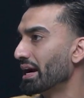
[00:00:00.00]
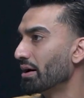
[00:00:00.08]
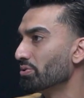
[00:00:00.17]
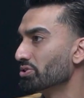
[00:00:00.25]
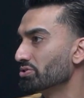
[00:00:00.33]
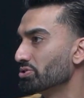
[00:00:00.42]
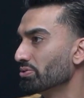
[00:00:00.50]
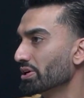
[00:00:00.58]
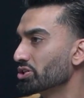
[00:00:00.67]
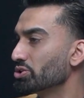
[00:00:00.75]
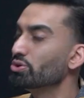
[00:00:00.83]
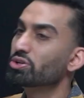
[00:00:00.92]
hours during
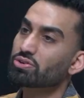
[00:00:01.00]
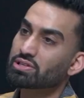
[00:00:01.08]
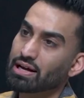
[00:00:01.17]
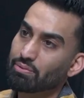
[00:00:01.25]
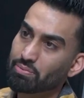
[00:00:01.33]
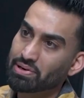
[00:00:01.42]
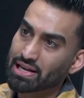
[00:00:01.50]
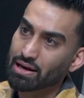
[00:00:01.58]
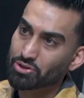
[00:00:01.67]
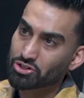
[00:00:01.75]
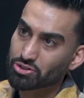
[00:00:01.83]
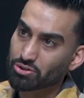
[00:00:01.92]
studio time when my dad
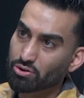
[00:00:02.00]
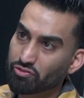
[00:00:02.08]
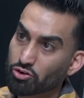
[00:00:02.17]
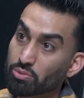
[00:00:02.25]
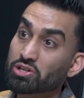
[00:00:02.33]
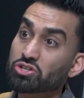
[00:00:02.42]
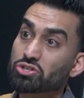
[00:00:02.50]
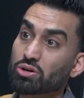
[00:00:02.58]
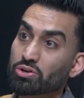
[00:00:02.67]
used to go film his show.